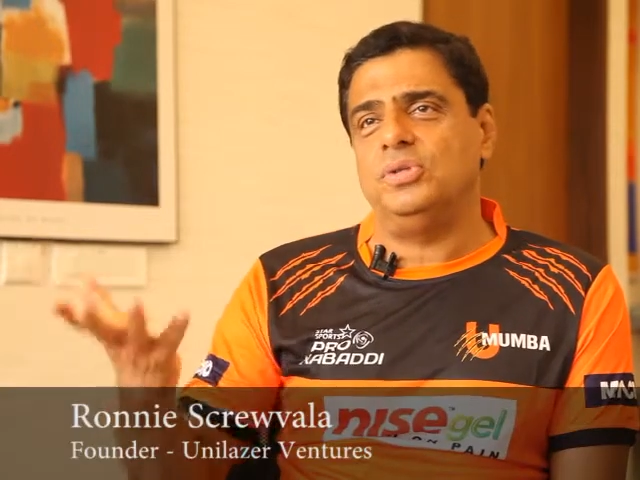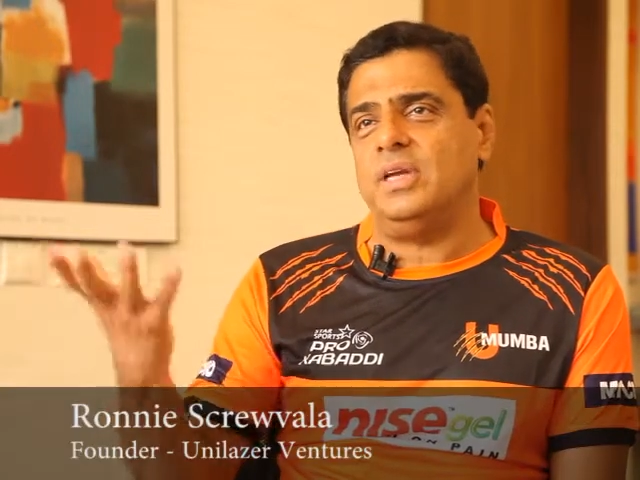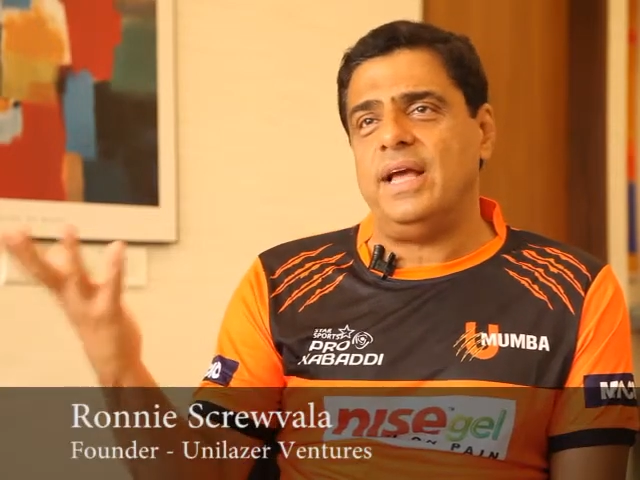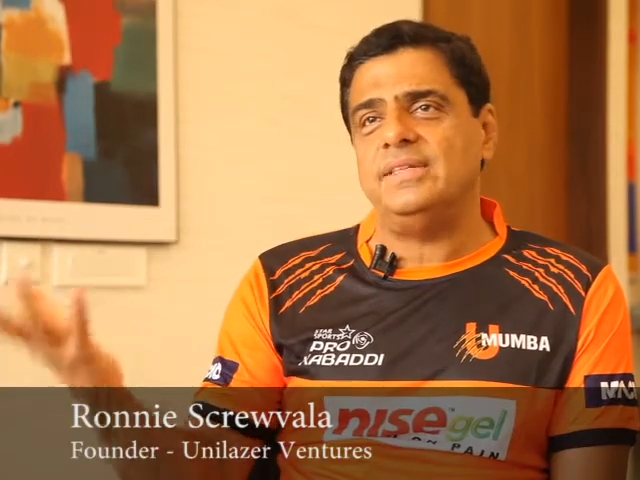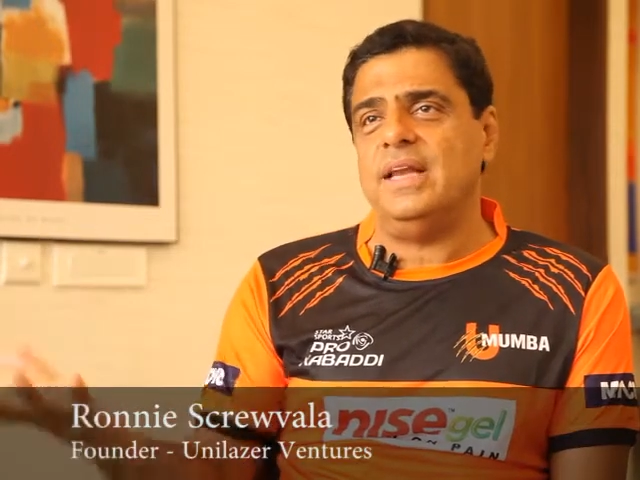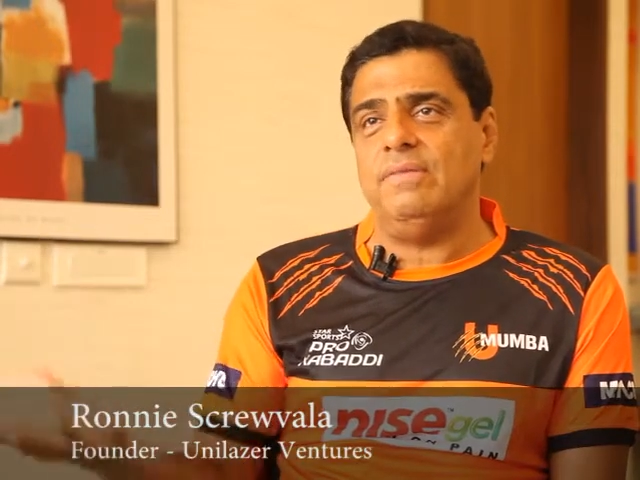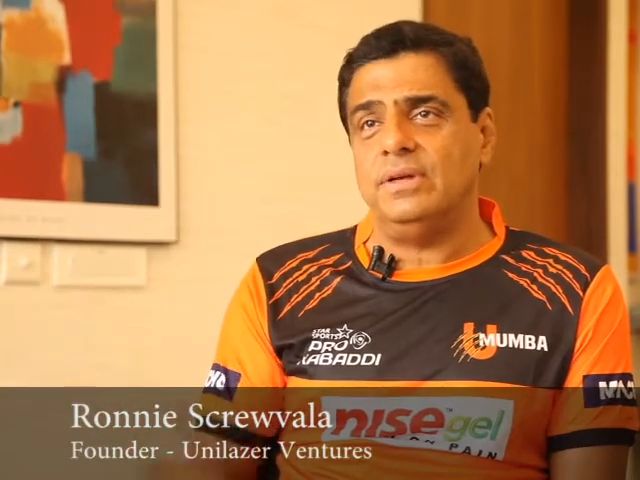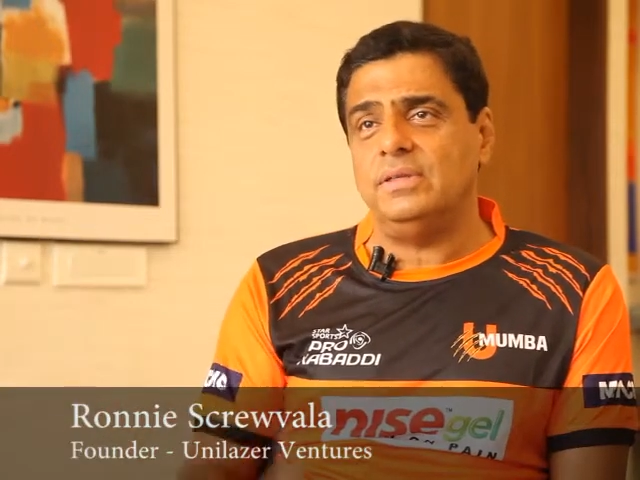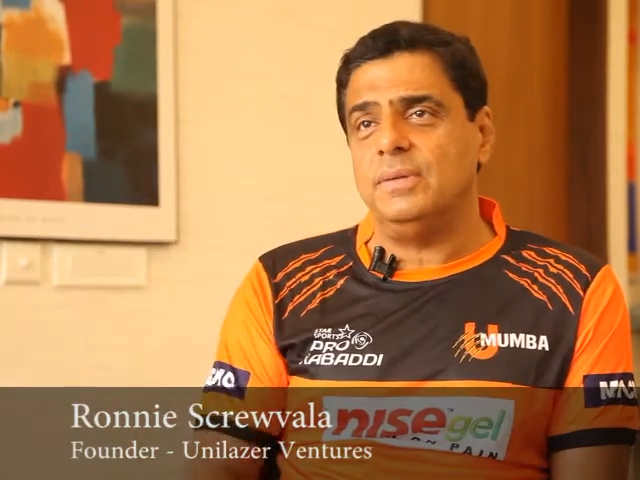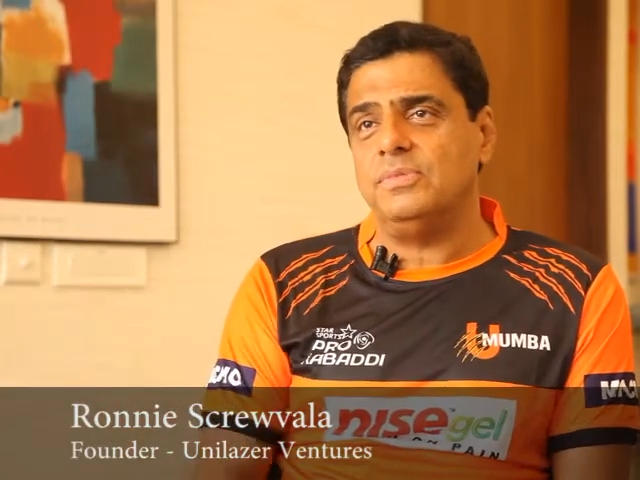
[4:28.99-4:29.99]
to the next level
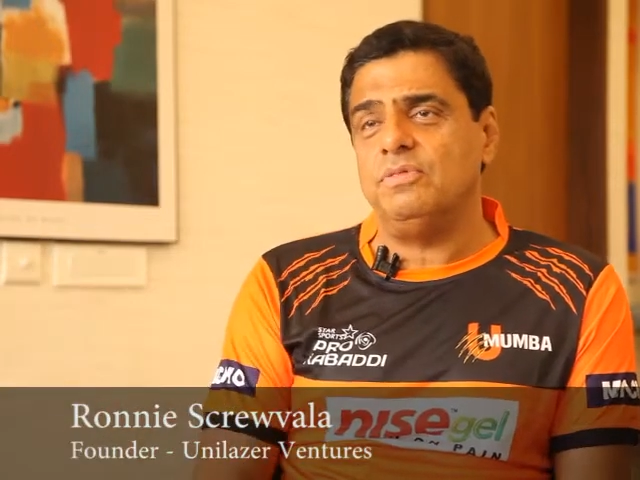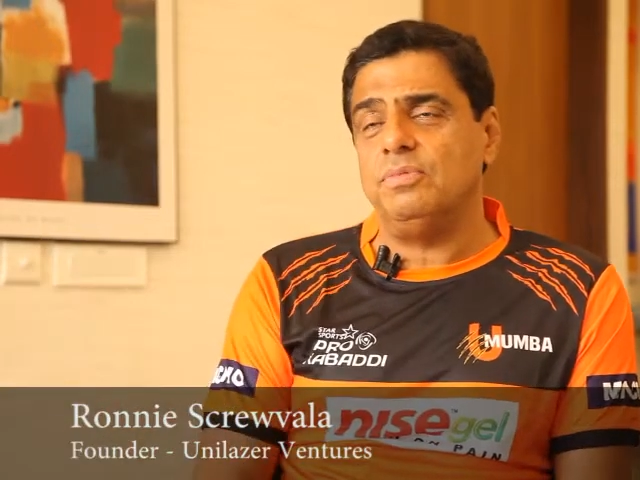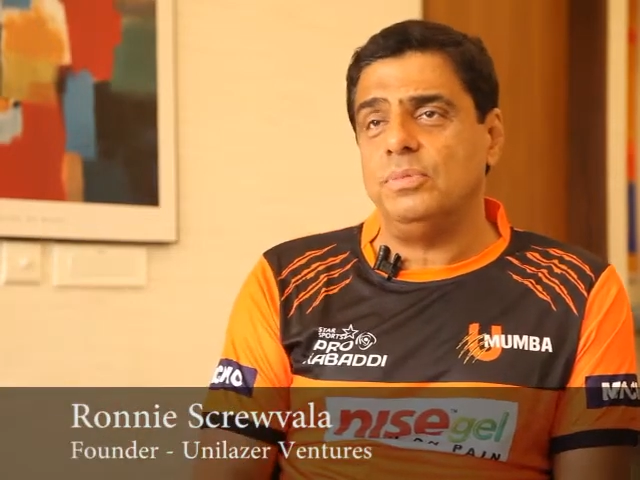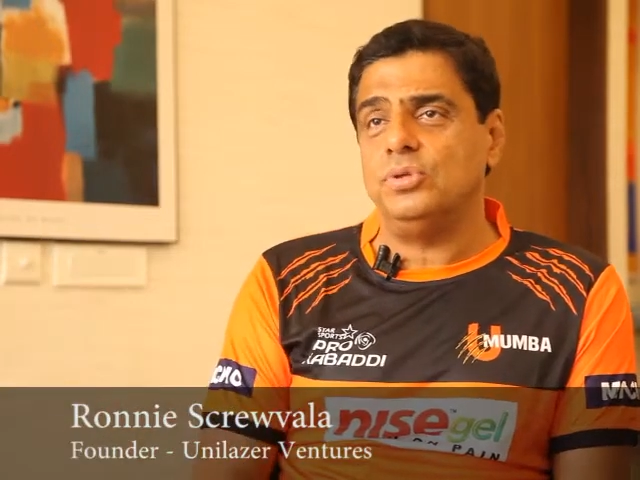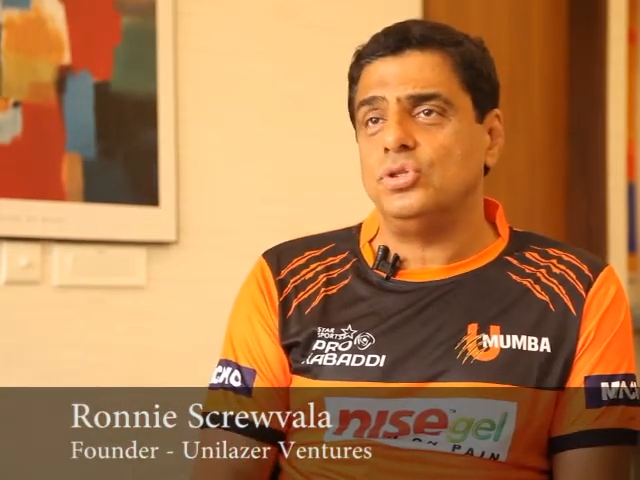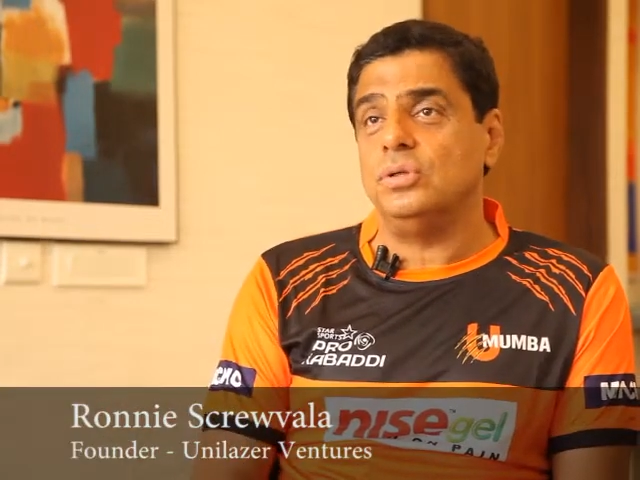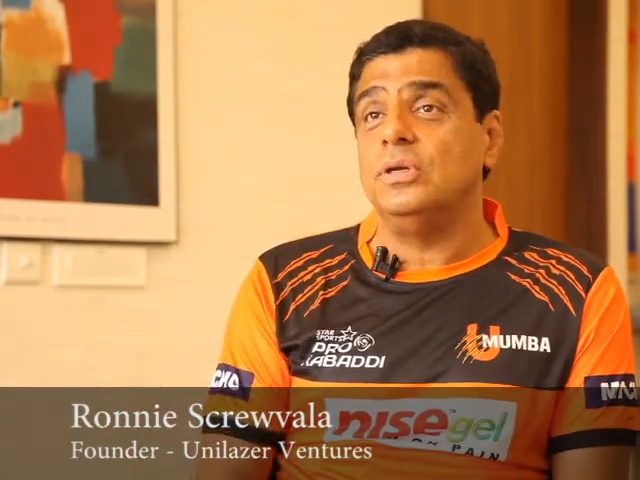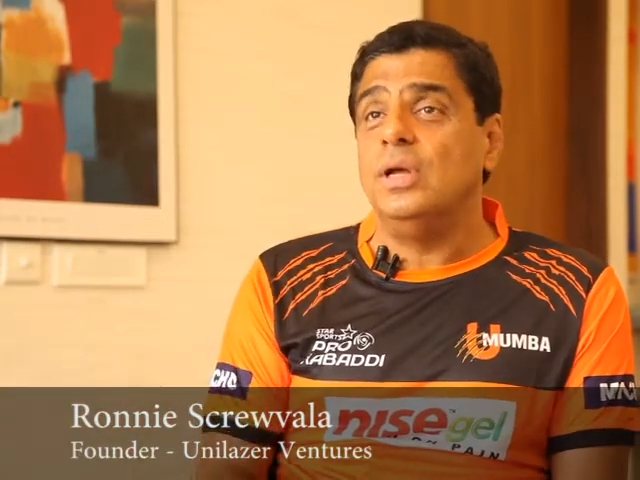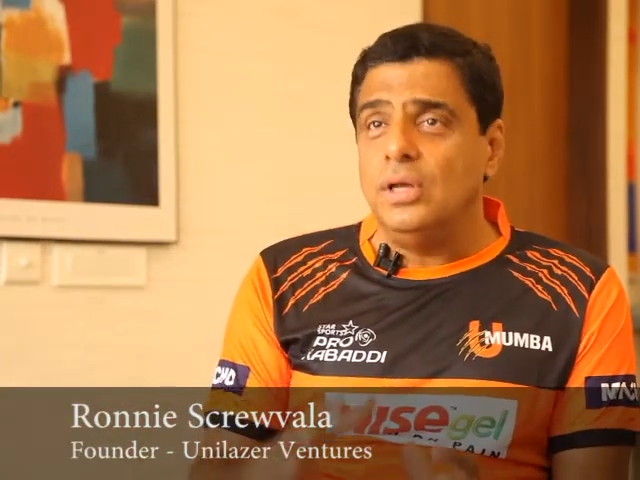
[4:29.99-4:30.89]
in terms of promotion,